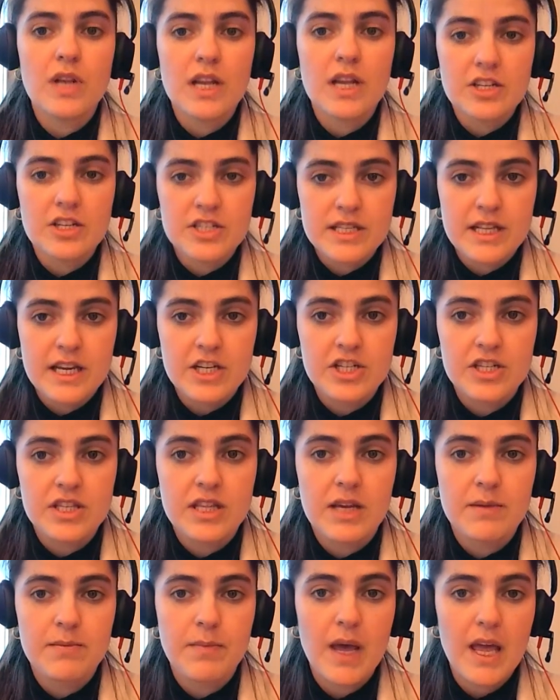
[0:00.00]
legislation
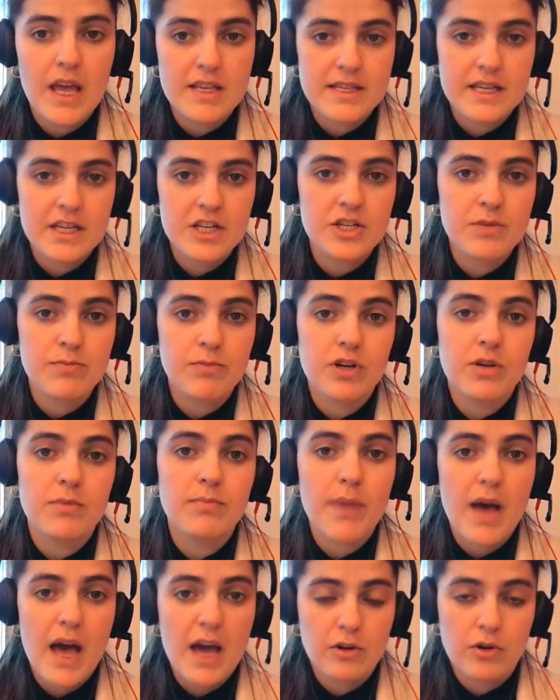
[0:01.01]
that essentially put a
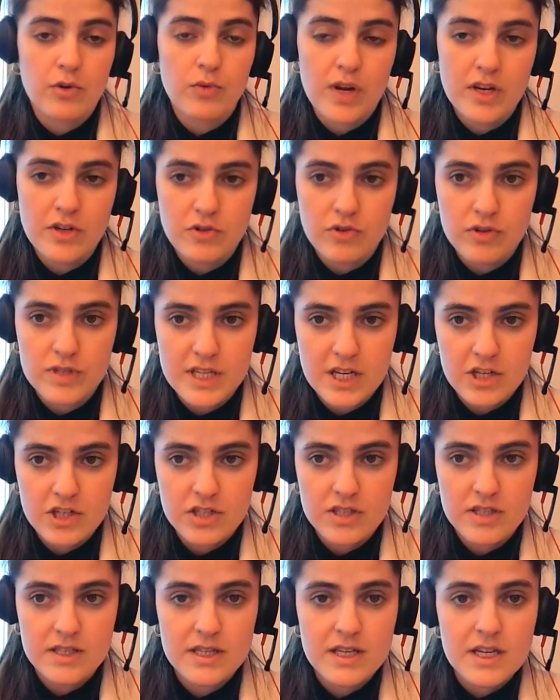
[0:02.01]
ban on
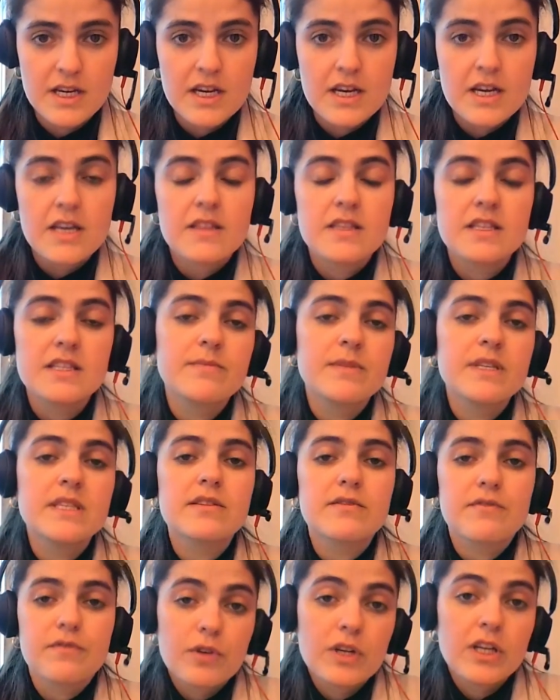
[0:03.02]
retrocessions. This means
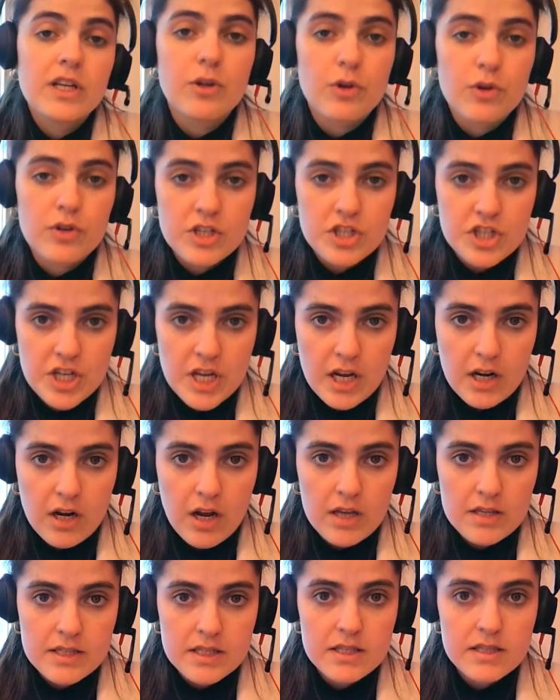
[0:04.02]
that fully loaded share
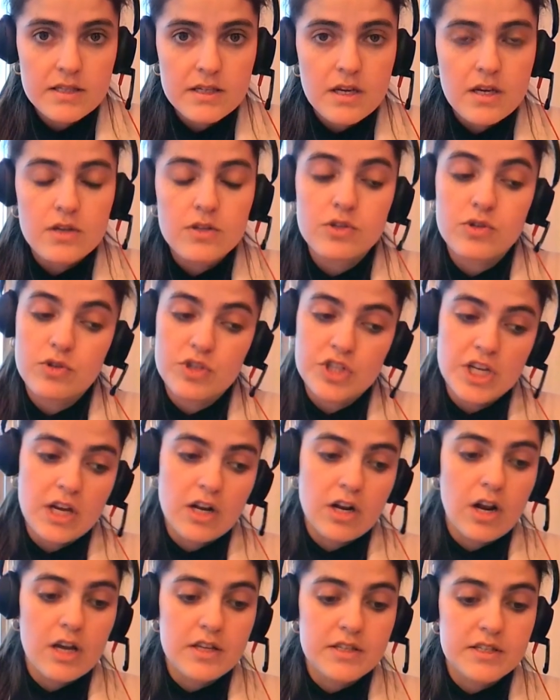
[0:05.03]
classes, so share
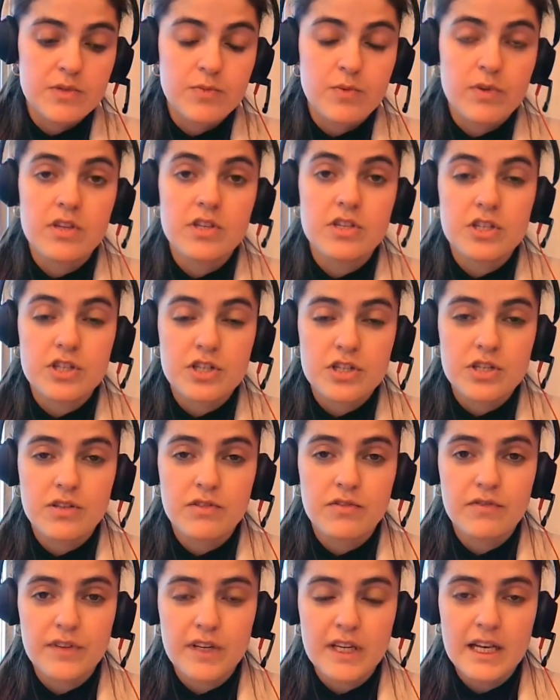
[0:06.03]
classes with
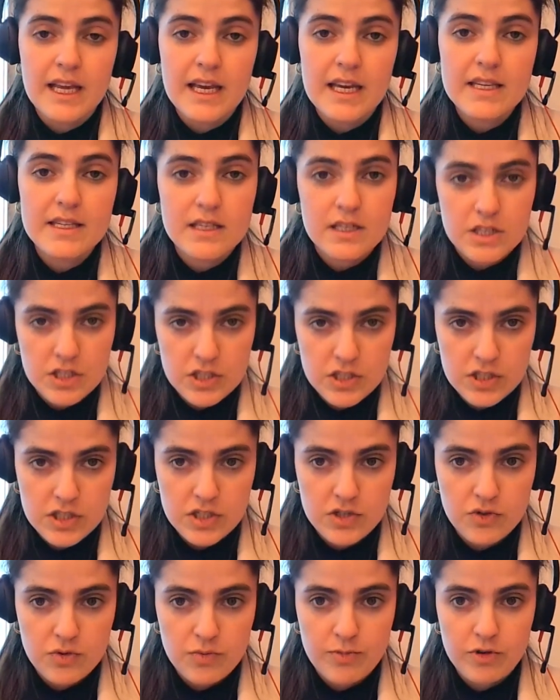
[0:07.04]
additional fee layers such as
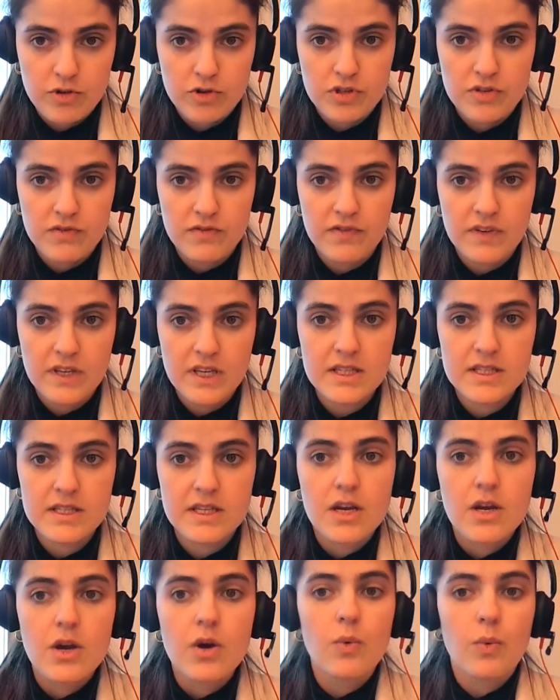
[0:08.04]
distribution fees,
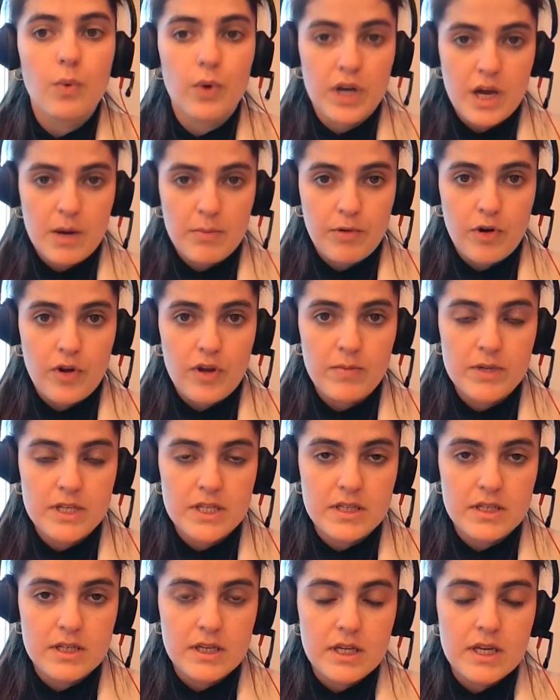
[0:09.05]
were now
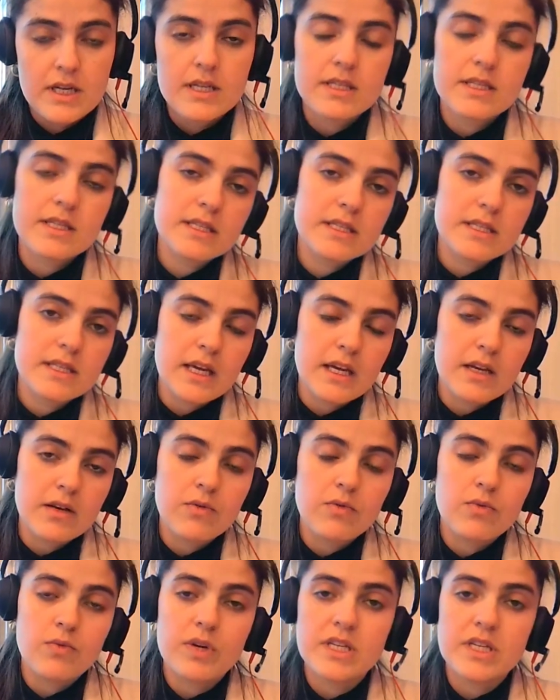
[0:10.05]
prohibited. Since
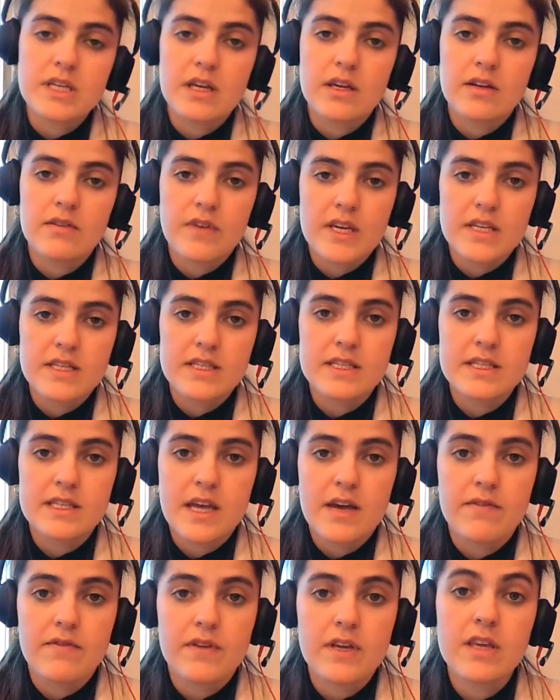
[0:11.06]
then, retail investors
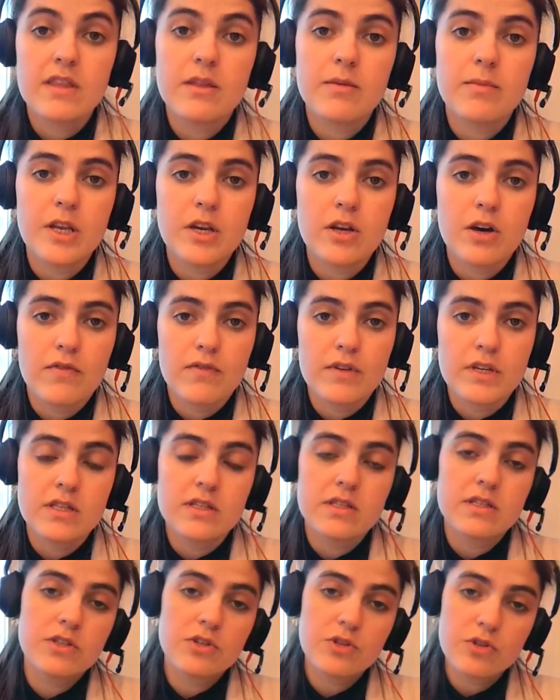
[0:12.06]
have either been offered
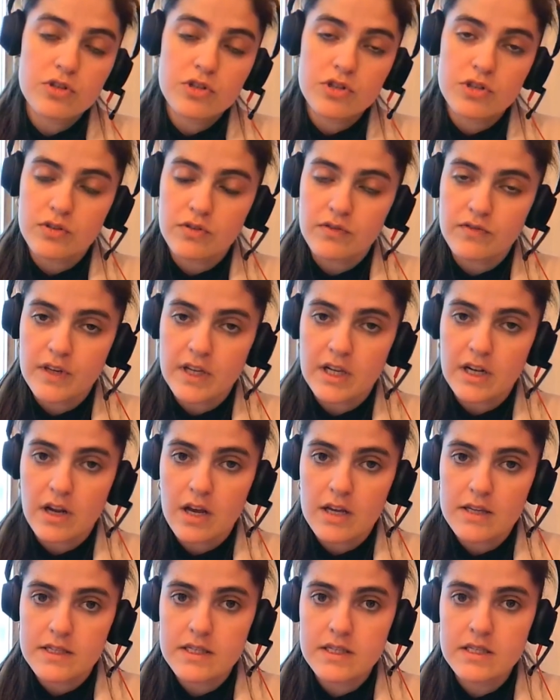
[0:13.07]
institutional fee
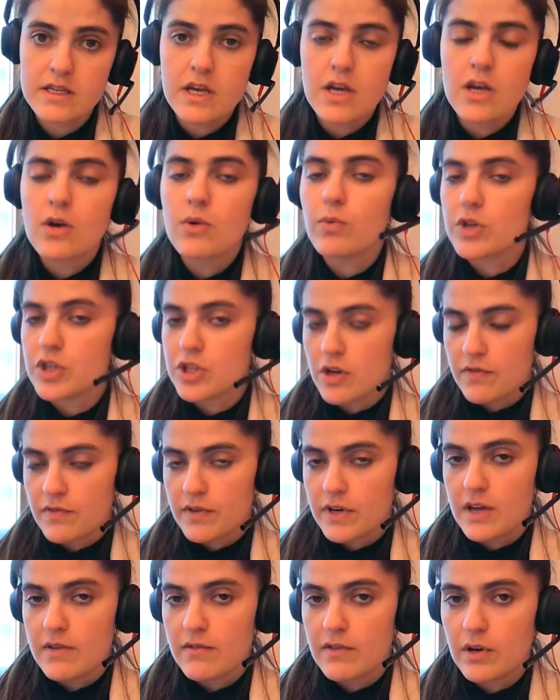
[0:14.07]
classes, which
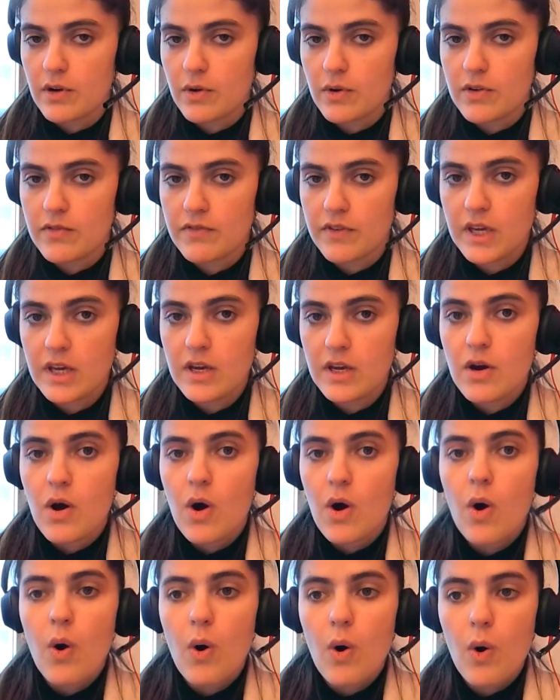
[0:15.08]
often have a lower fee,
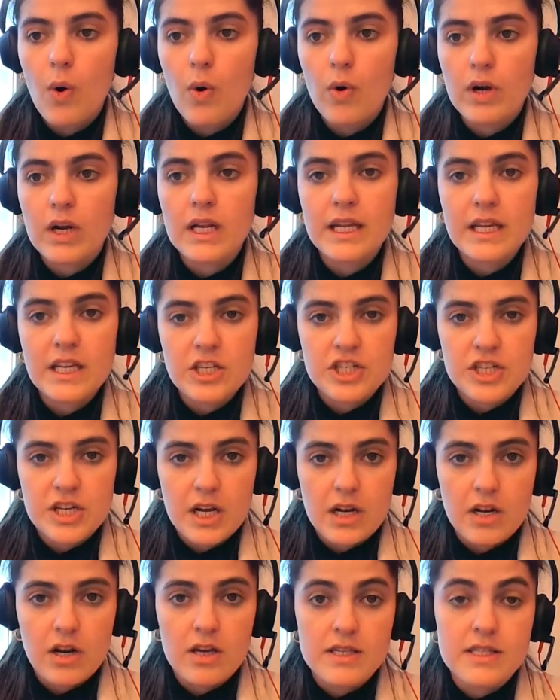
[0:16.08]
or clean
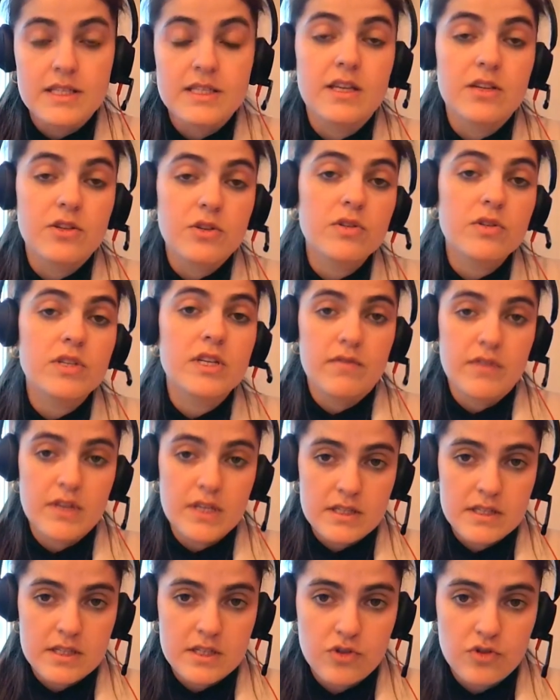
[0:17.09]
share classes that don't have
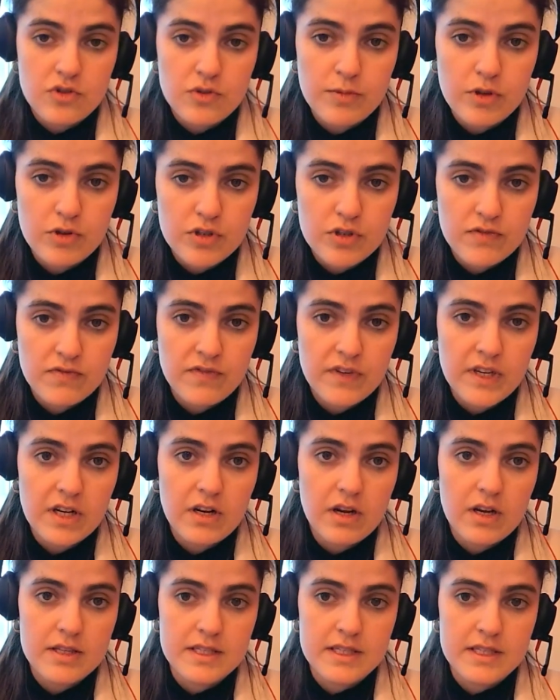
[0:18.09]
these distribution fee
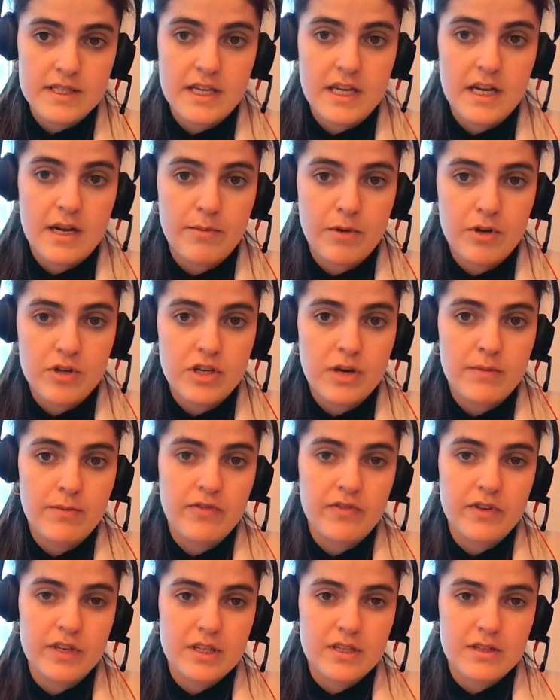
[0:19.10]
classes set up on top
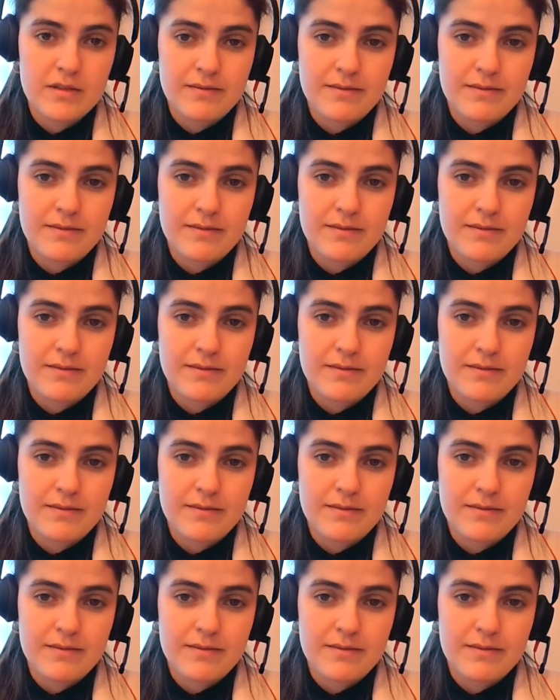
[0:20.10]
of it.